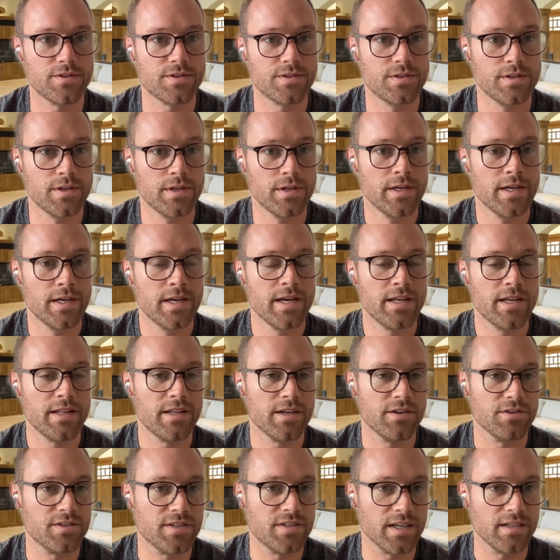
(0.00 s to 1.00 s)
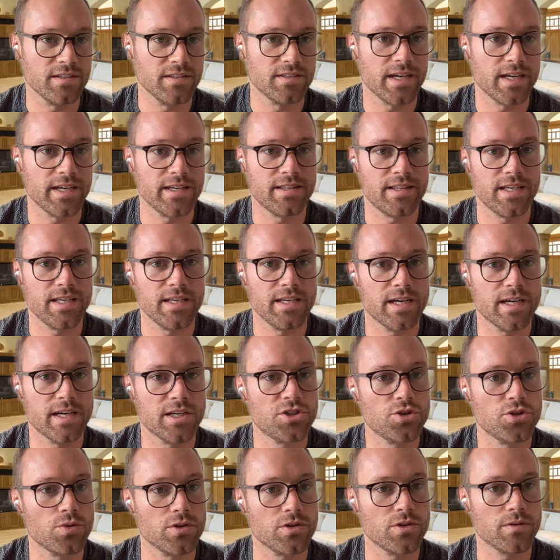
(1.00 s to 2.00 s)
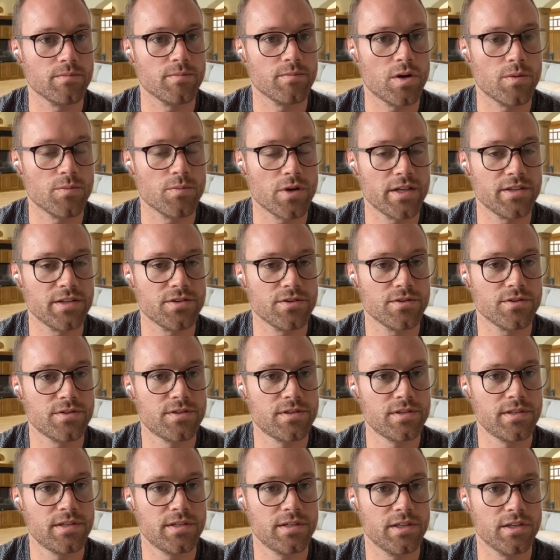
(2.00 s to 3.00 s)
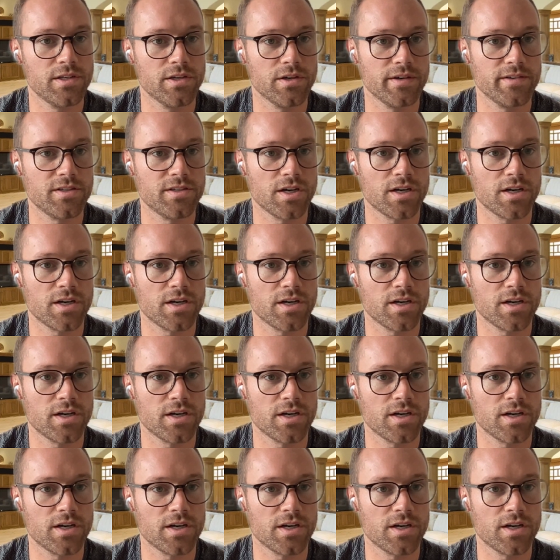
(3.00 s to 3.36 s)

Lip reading: There's things like the short-term home rentals.